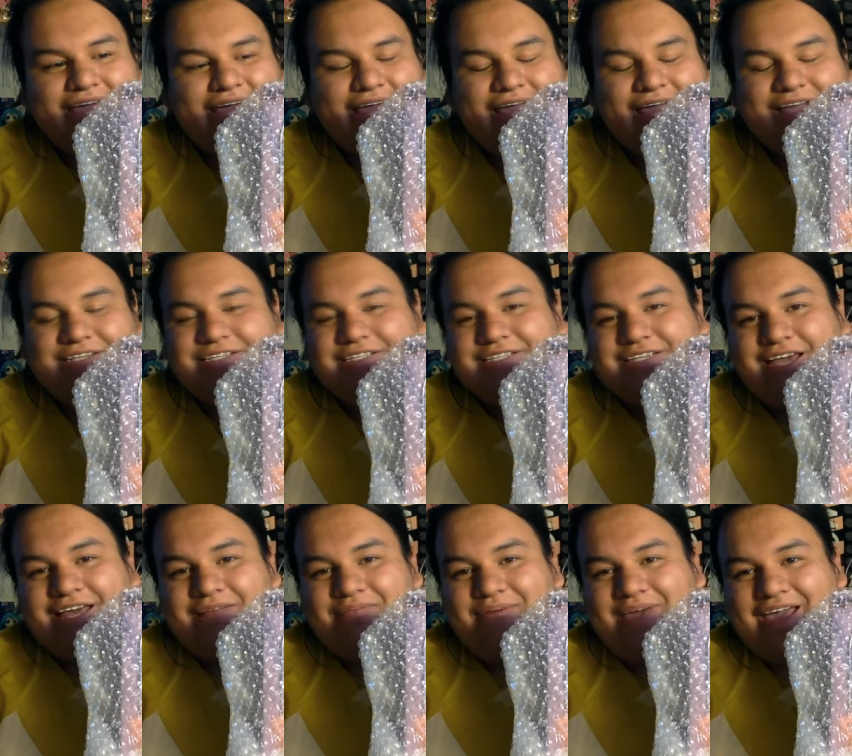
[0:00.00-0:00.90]
I just
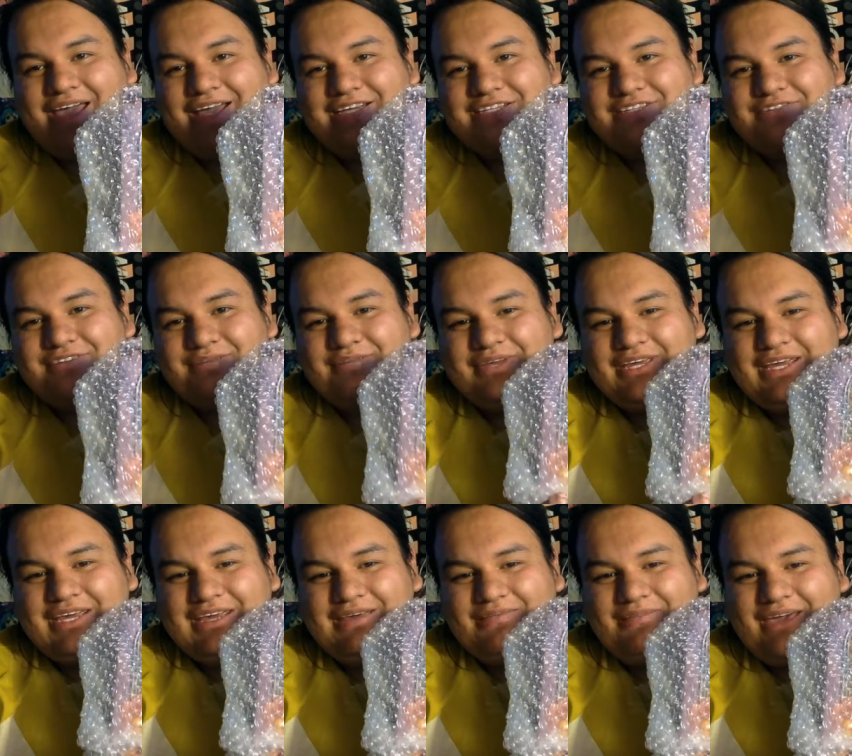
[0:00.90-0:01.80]
got a package from
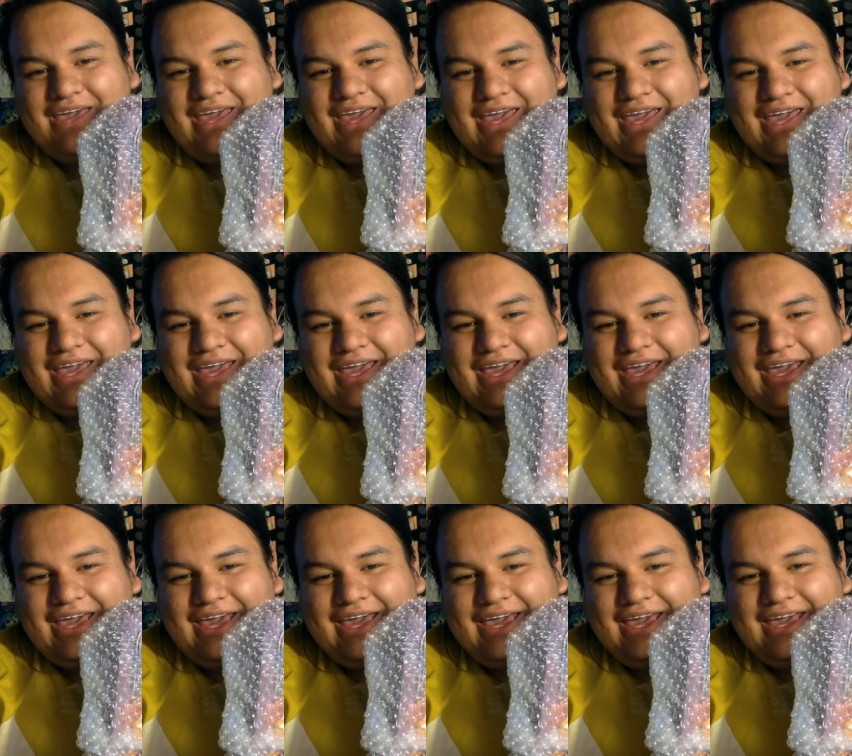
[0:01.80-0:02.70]

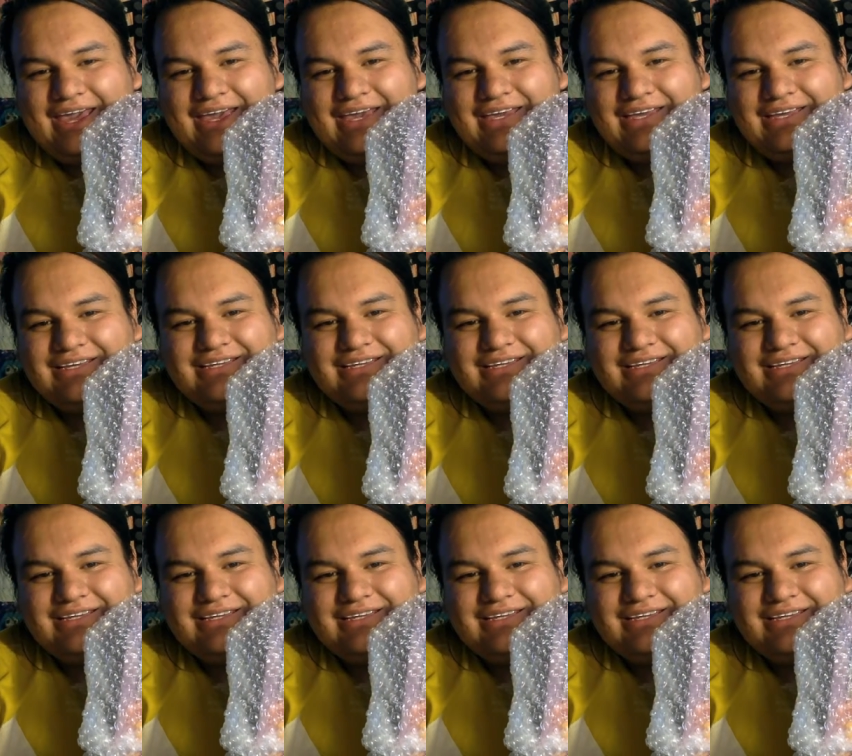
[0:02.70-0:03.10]
eBay.